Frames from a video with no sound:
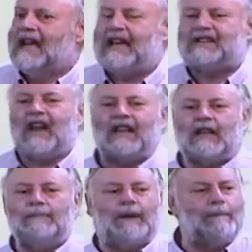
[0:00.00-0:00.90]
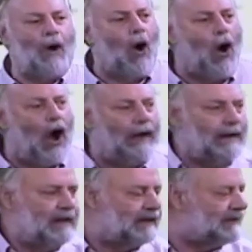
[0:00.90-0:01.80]
He's nothing but a boy.
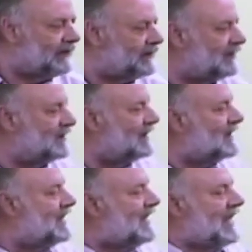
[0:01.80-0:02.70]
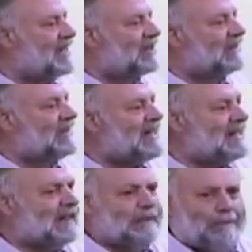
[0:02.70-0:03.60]
He's a
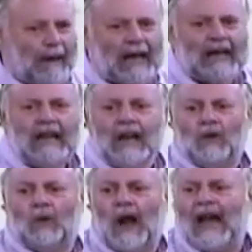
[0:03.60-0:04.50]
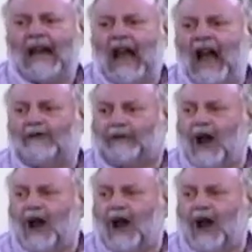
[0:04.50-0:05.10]
little bitty, red-haired,